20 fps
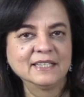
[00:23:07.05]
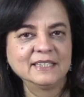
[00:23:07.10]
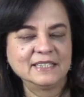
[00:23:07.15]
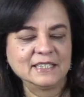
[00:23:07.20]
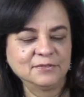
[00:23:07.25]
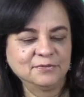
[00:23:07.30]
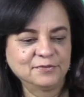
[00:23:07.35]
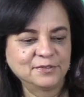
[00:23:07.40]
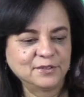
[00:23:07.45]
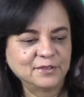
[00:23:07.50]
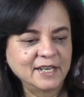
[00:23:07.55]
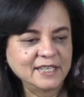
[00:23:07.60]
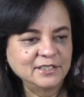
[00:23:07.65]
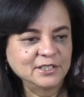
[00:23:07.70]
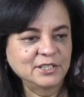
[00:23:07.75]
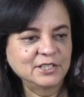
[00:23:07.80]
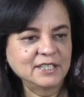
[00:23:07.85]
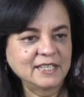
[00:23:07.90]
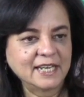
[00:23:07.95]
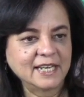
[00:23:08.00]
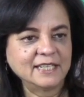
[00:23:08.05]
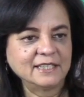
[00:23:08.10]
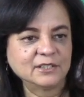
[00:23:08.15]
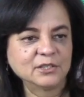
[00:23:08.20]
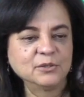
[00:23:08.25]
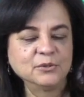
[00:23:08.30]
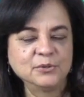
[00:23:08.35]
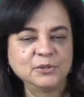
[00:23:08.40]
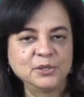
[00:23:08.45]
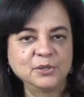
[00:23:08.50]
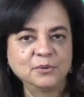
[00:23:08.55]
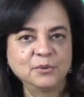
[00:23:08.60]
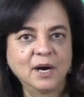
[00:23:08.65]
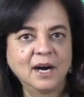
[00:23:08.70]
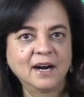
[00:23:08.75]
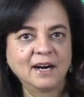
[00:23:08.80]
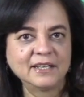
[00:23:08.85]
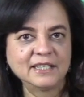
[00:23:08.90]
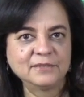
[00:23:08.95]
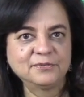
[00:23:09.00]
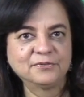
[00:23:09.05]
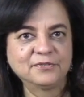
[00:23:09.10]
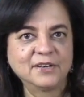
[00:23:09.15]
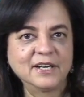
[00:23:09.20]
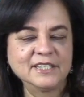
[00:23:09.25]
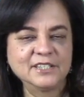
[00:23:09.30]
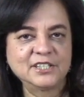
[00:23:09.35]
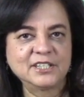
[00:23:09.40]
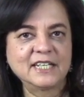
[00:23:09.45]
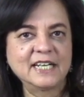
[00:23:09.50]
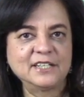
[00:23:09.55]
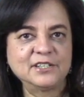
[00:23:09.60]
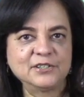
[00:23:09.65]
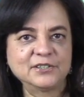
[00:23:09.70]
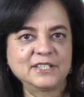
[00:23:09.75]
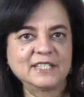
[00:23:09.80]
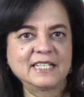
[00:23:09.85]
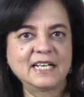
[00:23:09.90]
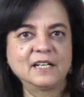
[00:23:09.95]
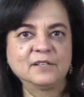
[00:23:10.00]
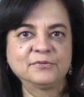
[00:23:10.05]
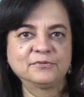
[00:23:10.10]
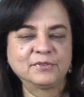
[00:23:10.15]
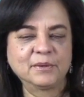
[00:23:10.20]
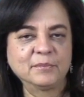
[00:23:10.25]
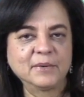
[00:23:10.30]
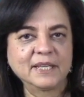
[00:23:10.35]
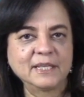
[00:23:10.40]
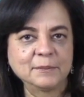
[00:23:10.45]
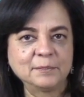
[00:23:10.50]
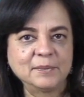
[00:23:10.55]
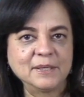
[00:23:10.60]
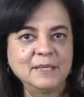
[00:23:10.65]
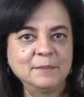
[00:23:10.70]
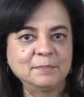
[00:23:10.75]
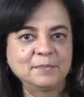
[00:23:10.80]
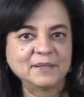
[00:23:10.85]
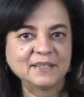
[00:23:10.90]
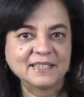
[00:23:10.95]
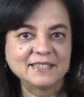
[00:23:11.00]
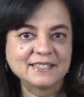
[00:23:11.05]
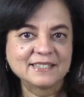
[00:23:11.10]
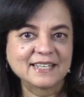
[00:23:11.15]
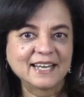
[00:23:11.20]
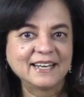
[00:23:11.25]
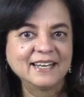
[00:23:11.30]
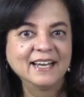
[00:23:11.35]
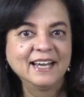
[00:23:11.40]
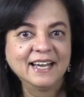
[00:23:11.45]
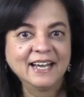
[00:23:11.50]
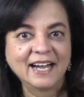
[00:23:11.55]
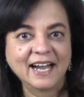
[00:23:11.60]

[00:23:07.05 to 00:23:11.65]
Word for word: differentiate who you are, differentiate yourself from other people, and say,